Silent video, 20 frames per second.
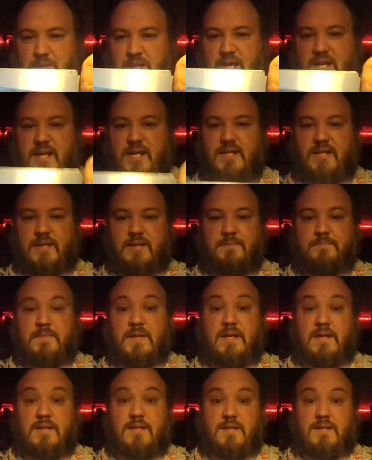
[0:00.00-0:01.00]
blade,
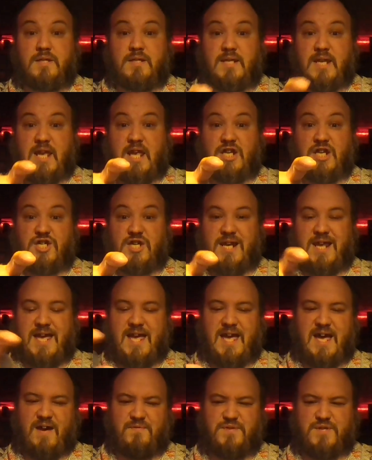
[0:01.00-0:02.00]
1.5 inches.
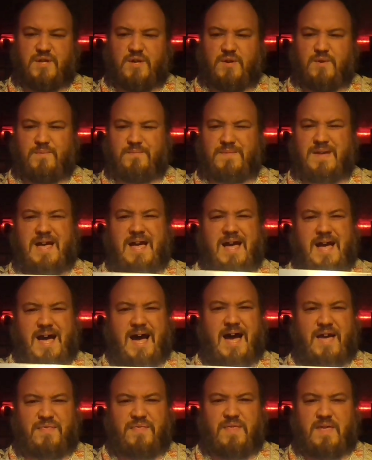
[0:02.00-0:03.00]
So
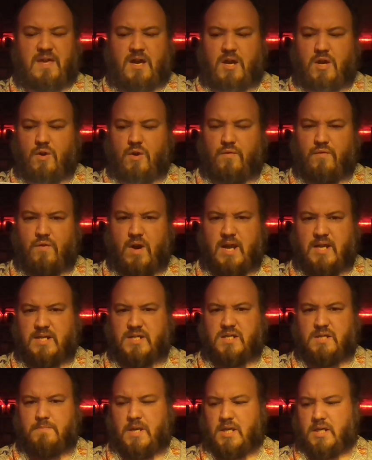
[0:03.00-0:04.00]
I think I
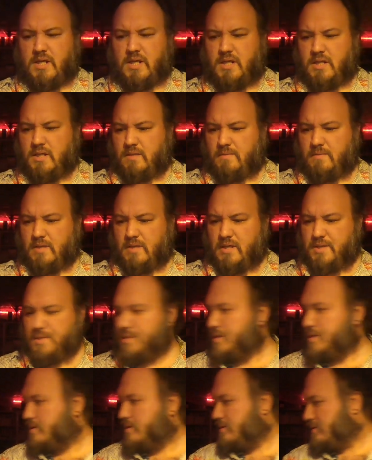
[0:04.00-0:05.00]
overestimated,
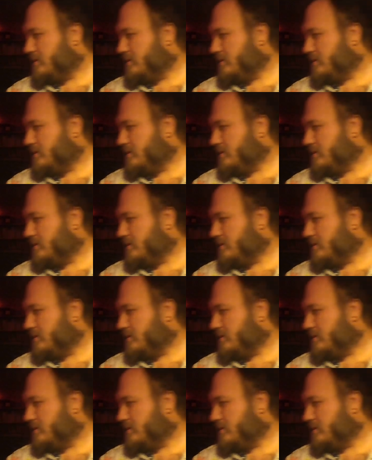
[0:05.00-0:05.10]
because